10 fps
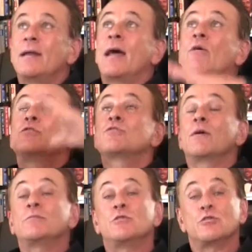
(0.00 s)
Now it's
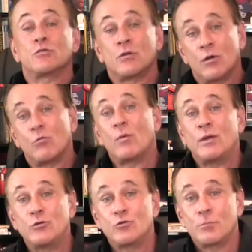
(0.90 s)
time to just
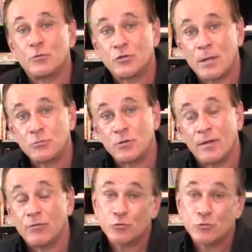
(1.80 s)
raise your perception level.